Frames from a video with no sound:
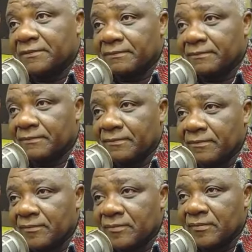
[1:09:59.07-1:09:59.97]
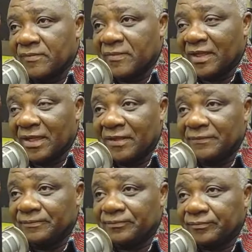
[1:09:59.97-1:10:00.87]
Good. But now
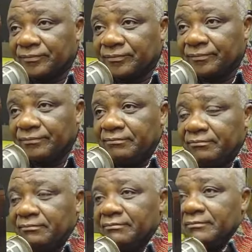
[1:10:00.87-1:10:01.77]
you mo call Semu